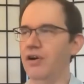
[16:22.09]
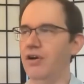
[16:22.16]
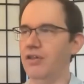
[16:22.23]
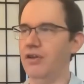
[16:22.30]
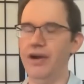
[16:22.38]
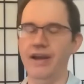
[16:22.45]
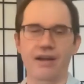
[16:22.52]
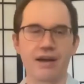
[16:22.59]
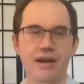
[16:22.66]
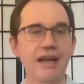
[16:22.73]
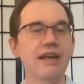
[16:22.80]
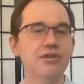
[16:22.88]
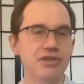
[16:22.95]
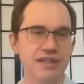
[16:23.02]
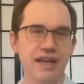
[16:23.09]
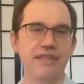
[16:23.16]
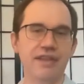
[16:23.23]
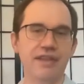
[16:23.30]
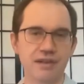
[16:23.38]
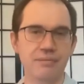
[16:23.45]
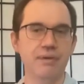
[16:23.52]
Although I understand
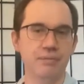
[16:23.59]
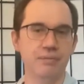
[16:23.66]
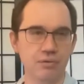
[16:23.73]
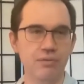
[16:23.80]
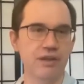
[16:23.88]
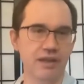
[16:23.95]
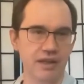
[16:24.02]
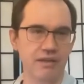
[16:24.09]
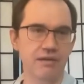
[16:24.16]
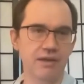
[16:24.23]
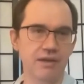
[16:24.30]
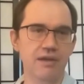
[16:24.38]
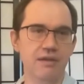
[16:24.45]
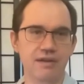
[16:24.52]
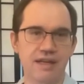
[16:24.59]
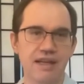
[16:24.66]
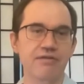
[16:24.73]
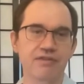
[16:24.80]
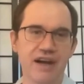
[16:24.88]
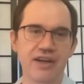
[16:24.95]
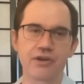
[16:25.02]
that some people really
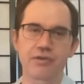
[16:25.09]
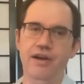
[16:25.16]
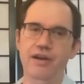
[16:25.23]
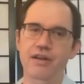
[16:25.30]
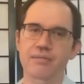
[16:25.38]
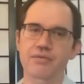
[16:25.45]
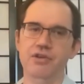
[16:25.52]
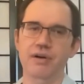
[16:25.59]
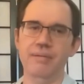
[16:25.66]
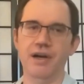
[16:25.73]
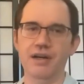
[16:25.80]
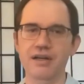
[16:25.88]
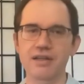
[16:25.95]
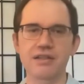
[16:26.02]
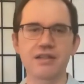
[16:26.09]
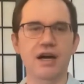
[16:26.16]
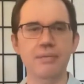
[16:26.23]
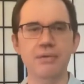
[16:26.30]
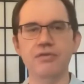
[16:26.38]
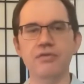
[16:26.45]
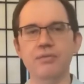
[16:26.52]
get value out of them, so I'm not going to
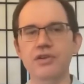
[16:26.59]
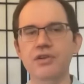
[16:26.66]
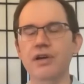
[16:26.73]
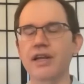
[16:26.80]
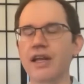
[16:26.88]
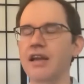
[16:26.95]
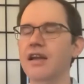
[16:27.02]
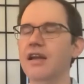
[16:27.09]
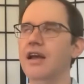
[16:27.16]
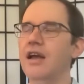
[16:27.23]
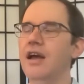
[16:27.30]
stop you from doing it.